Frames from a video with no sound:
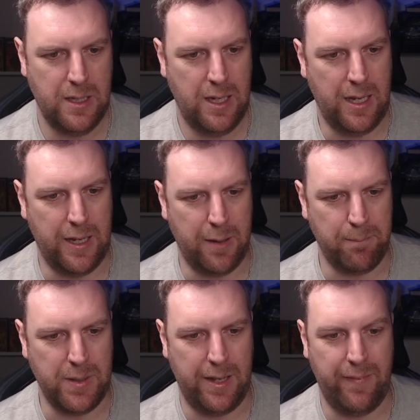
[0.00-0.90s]

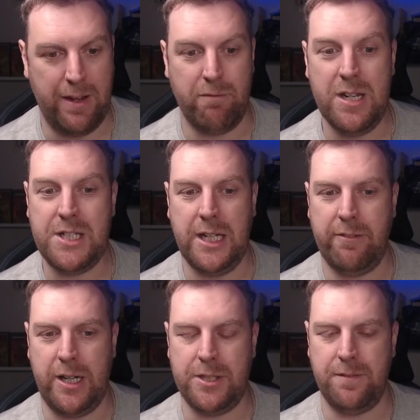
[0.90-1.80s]
And then
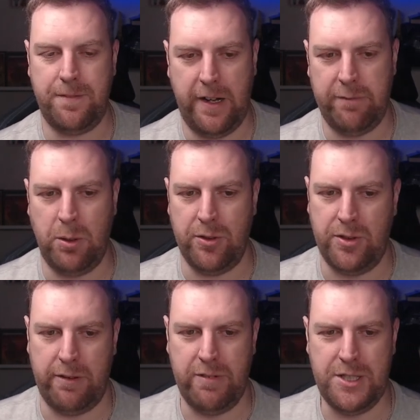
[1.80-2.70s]
Regeneration 5+.
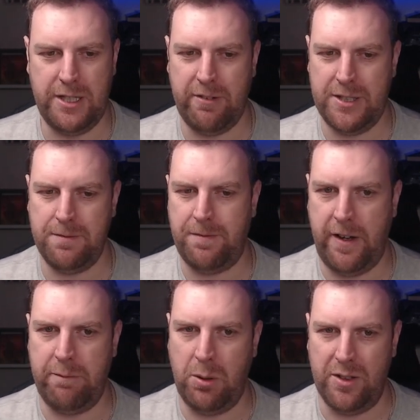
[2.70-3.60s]
Now Regeneration
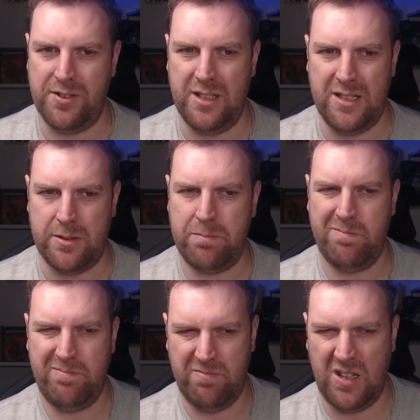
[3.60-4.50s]
5+ is
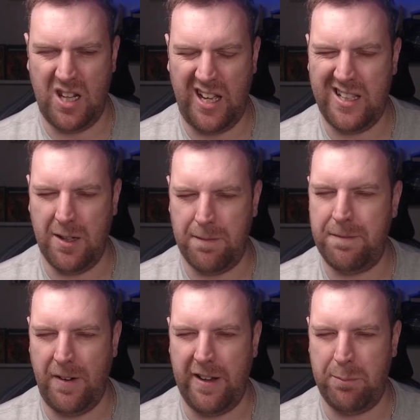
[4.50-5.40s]
like a
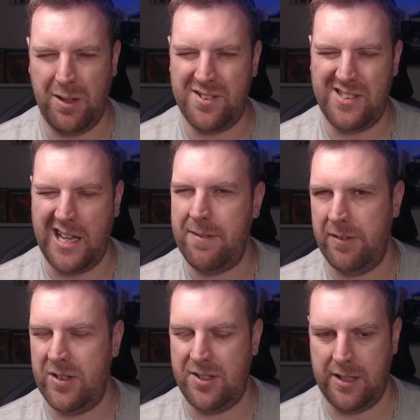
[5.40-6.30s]
5+ save
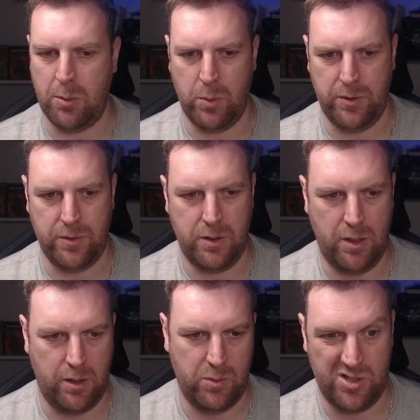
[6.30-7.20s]
if you take a wound,
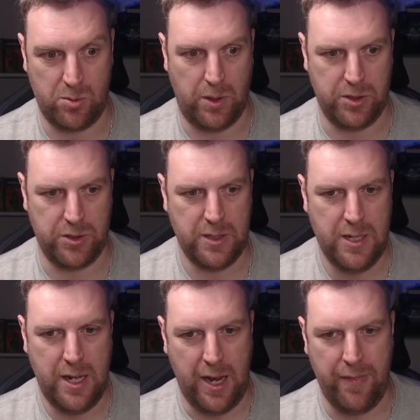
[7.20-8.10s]
which is quite good.
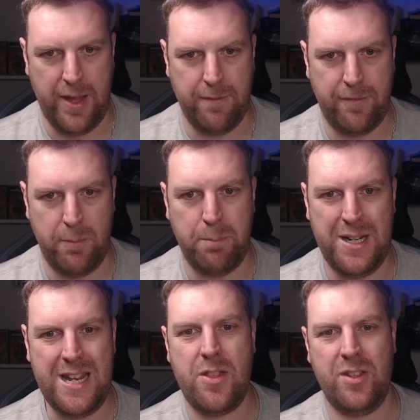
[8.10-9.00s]
And then From
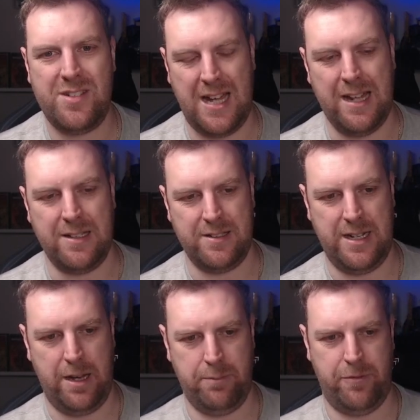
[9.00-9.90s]
Beneath the Sands.
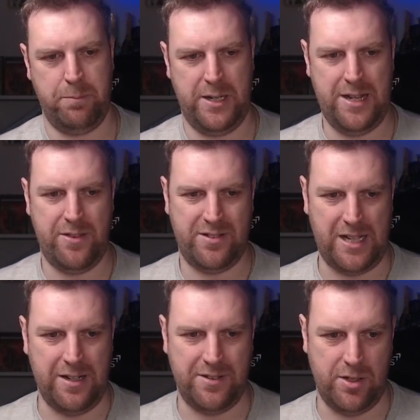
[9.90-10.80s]
Now From Beneath the
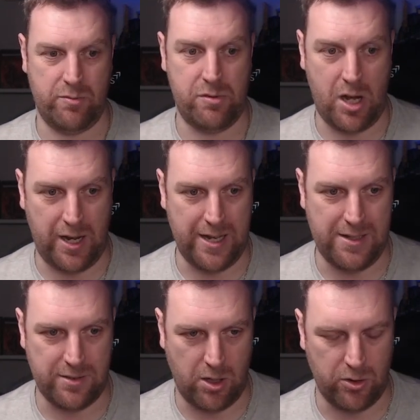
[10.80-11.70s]
Sands and
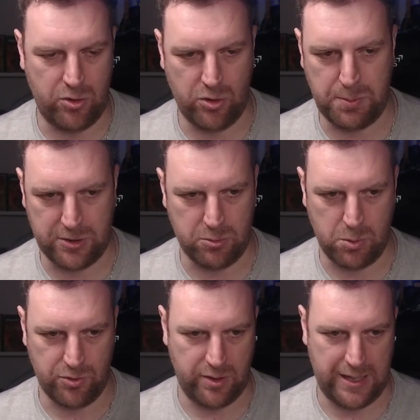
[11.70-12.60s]
Arise are 2 special
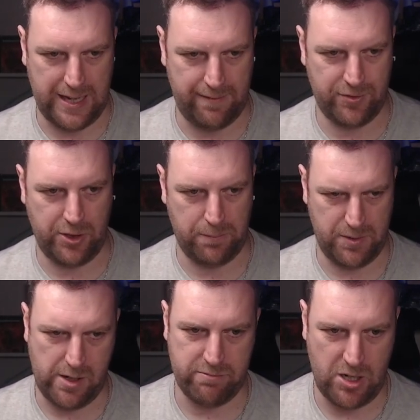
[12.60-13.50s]
rules that they have. So
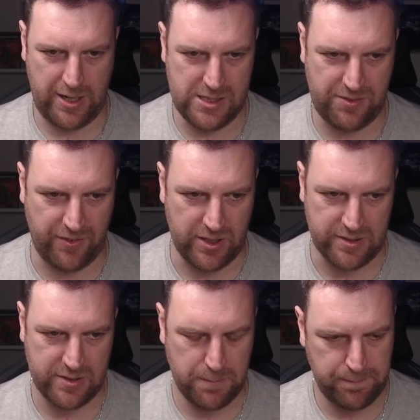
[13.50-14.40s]
Arise first.